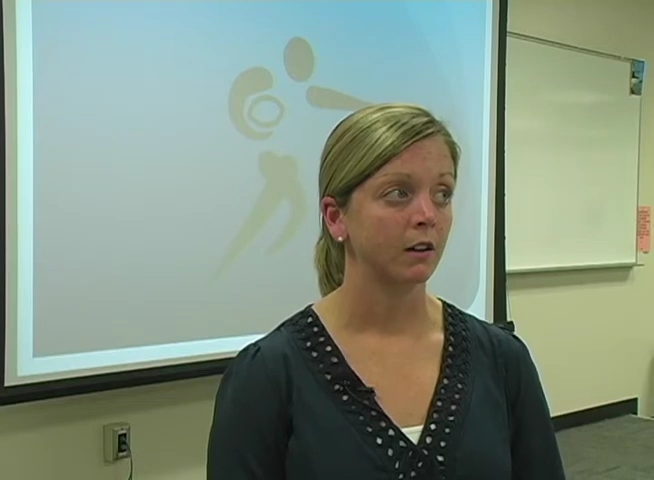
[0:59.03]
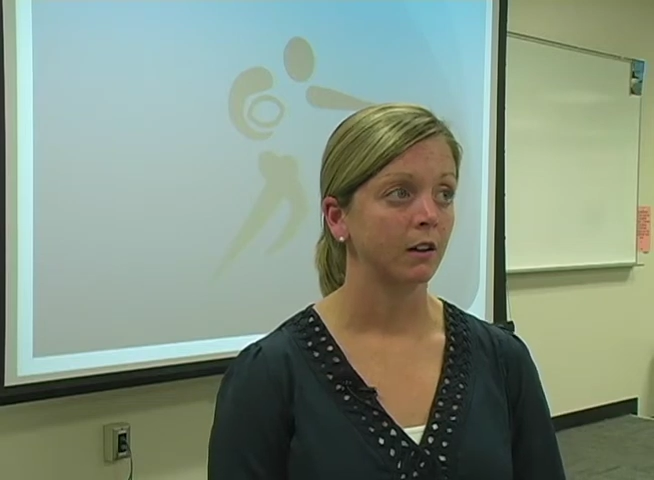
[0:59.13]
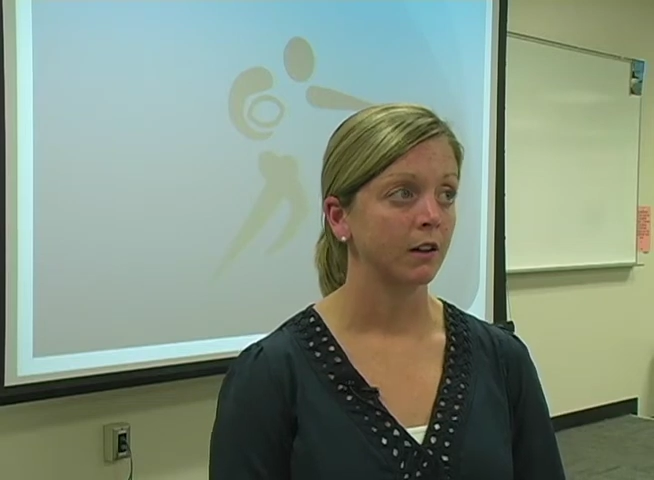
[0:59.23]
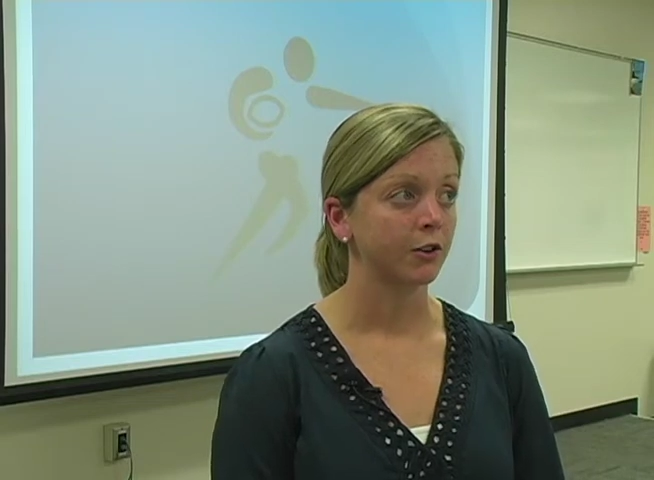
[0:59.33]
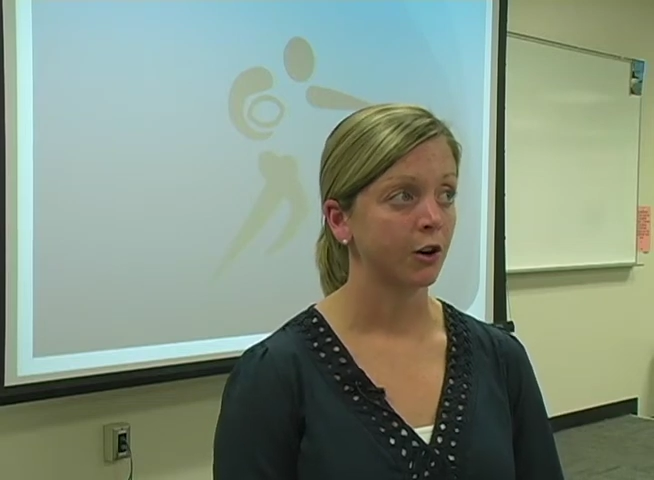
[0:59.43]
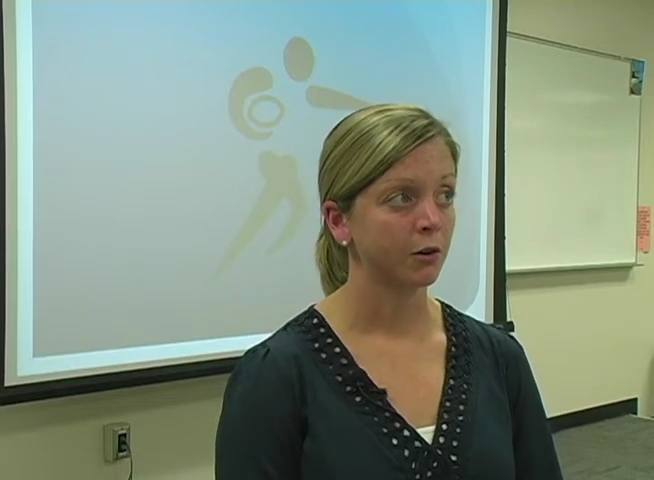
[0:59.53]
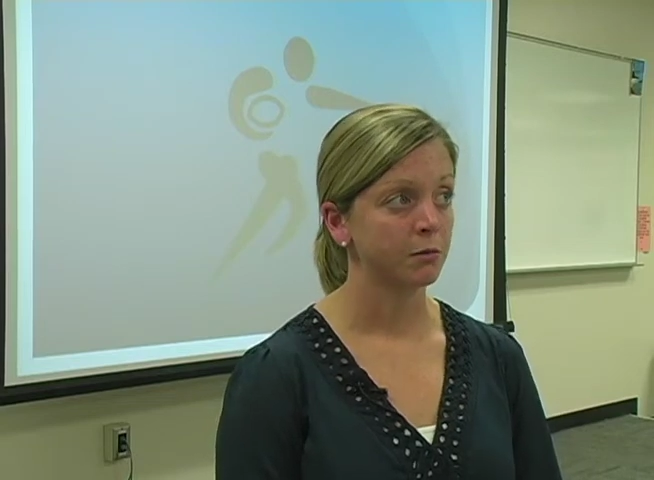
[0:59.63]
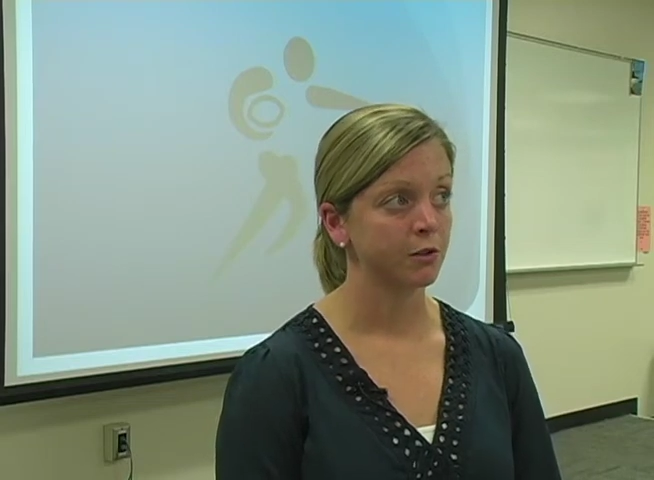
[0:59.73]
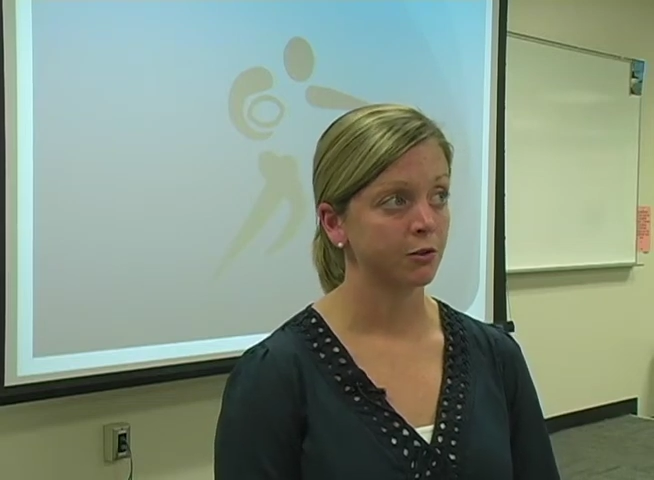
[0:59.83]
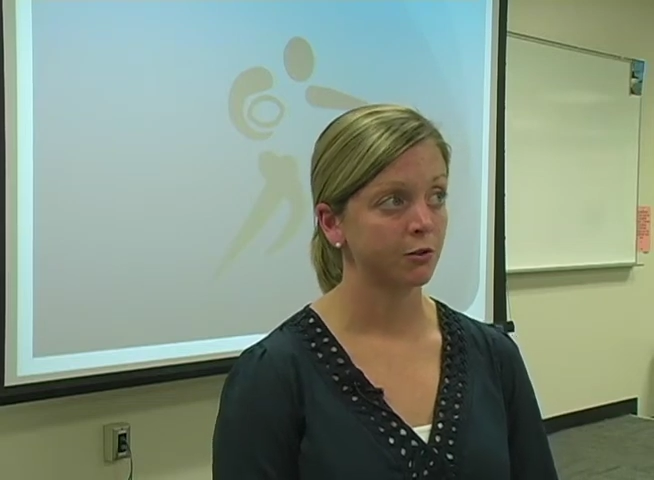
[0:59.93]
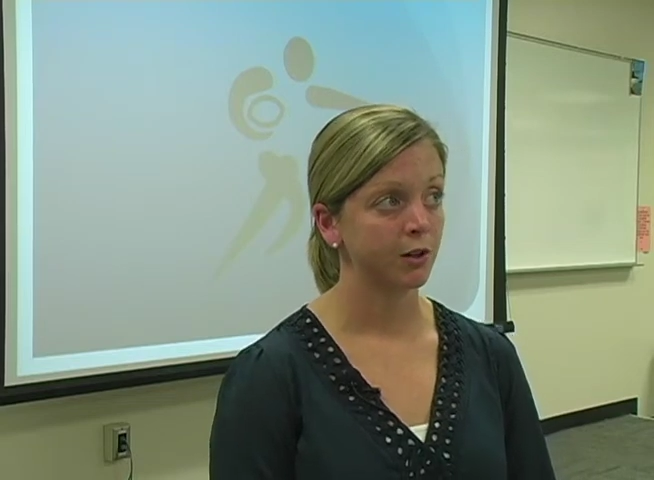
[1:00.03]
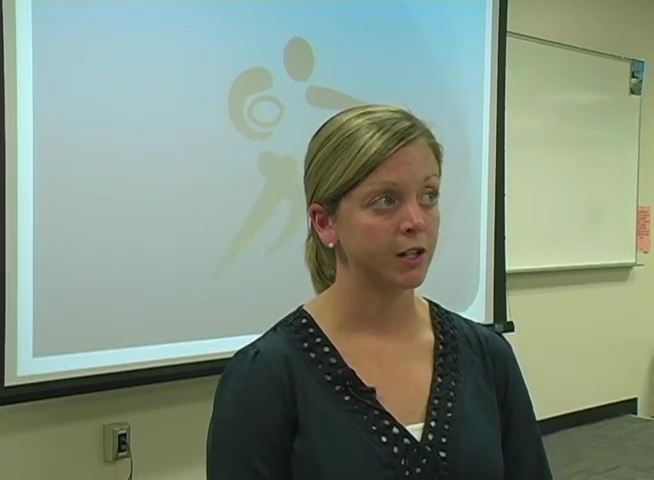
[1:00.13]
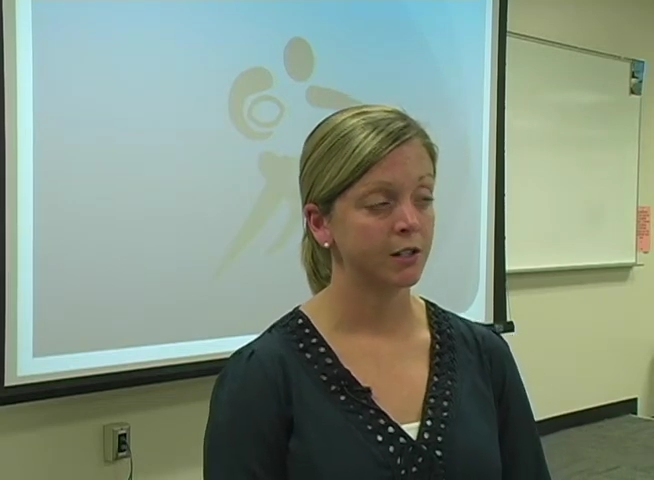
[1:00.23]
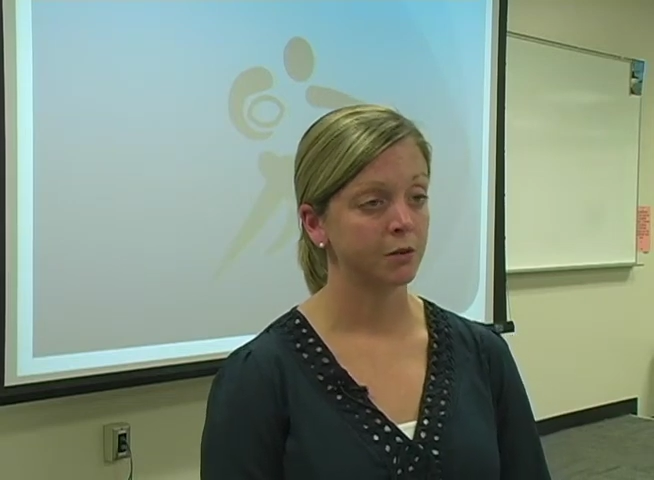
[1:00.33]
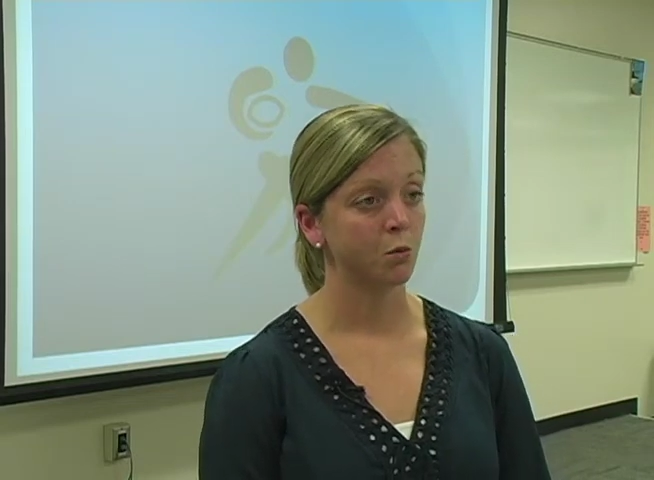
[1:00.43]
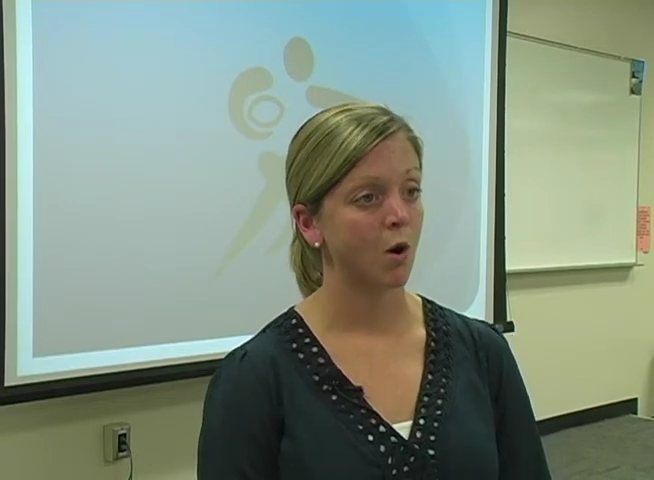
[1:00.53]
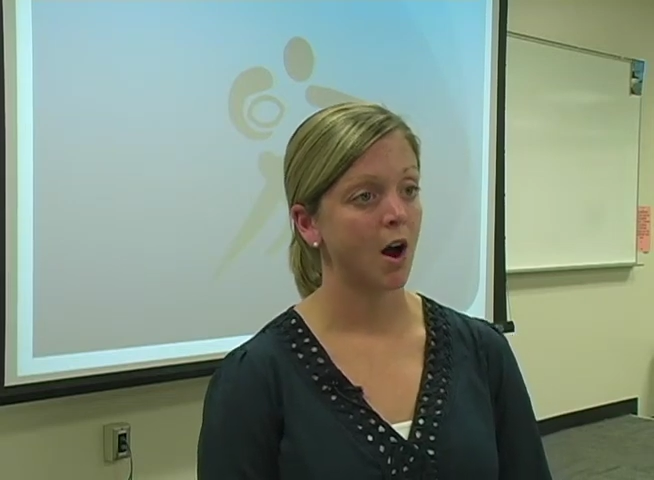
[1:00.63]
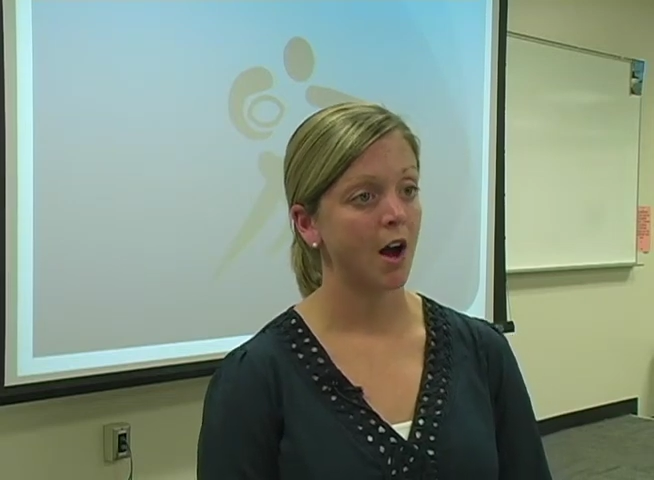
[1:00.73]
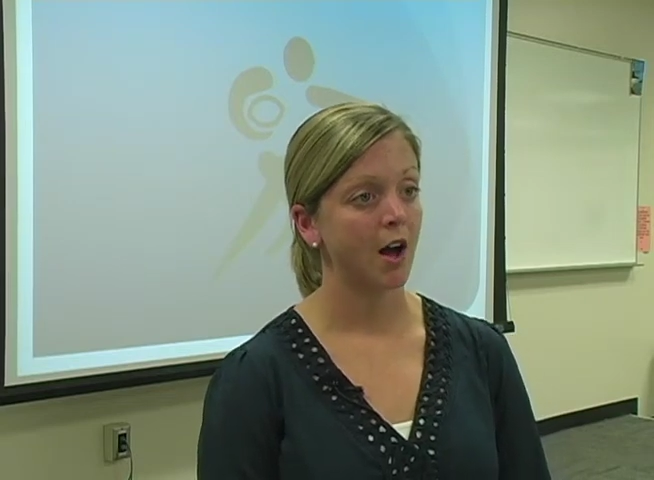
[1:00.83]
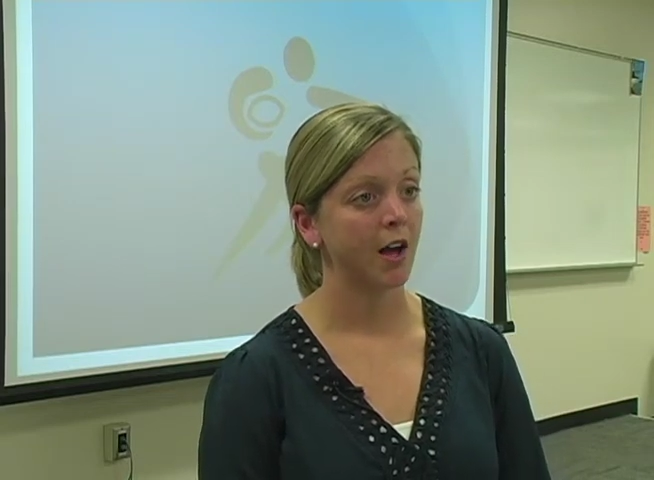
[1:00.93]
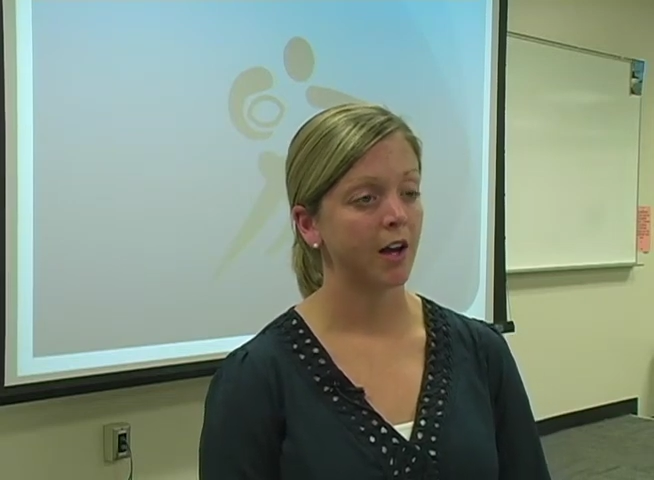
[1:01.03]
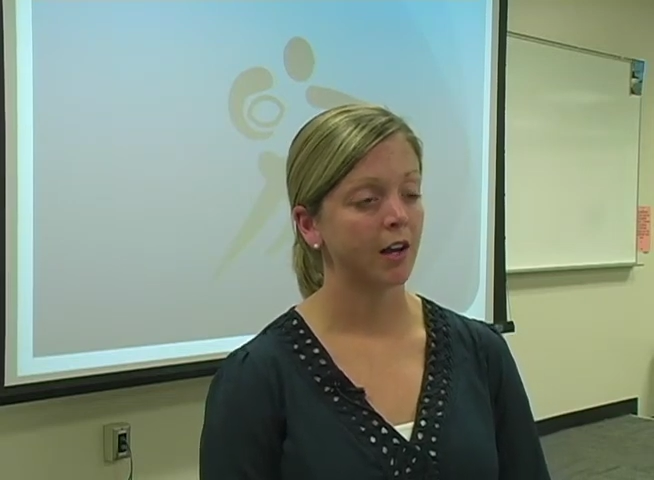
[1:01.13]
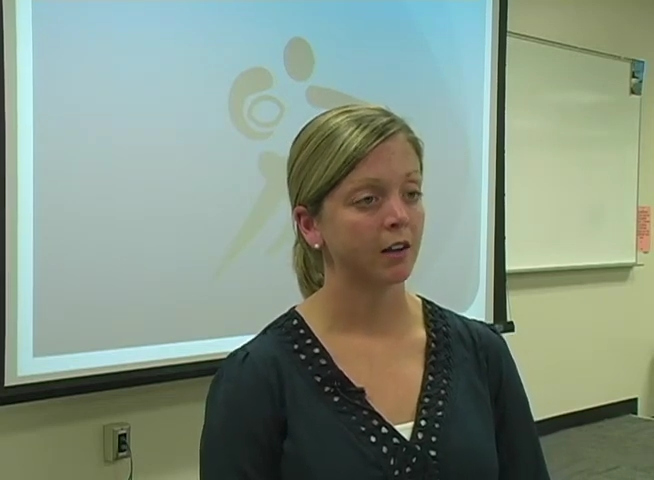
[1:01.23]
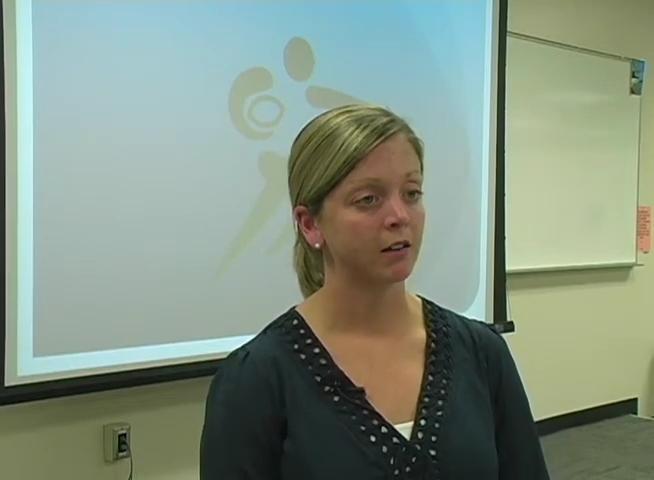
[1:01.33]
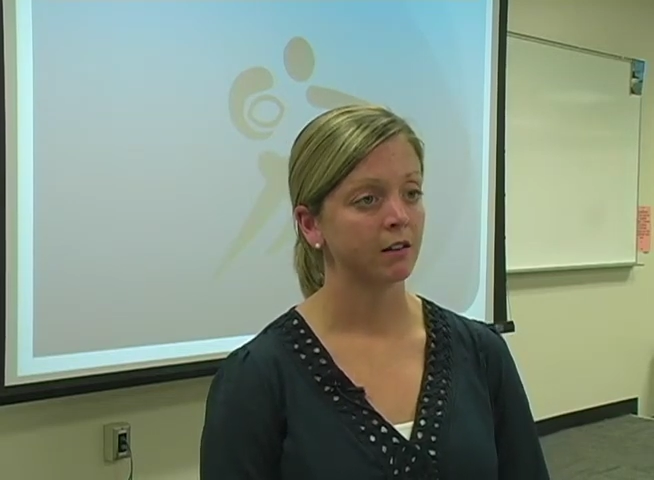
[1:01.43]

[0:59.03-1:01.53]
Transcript: in terms of the reason why